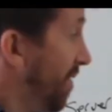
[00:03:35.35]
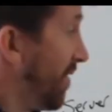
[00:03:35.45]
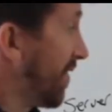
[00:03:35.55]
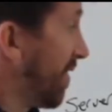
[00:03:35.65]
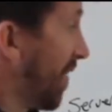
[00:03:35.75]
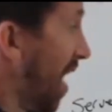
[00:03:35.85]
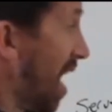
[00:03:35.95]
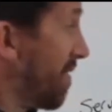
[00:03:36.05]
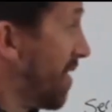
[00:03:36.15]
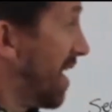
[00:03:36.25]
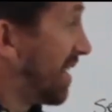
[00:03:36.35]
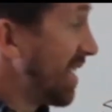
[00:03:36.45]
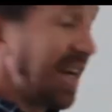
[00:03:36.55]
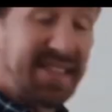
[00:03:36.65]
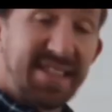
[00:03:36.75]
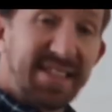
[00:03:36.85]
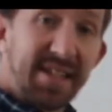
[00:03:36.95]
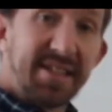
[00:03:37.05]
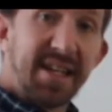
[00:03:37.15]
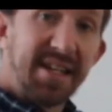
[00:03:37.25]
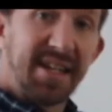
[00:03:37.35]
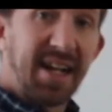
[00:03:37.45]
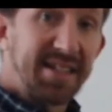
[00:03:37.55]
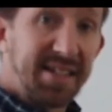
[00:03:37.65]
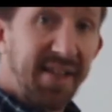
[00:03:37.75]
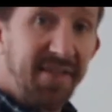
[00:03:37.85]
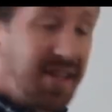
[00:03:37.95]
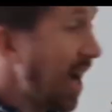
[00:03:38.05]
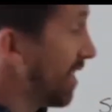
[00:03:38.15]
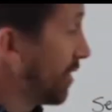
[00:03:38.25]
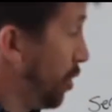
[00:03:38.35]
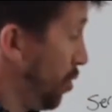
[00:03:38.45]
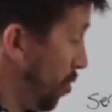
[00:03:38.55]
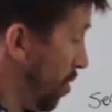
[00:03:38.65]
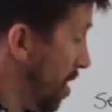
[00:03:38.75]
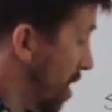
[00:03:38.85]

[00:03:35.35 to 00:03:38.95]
55.6.7.2 to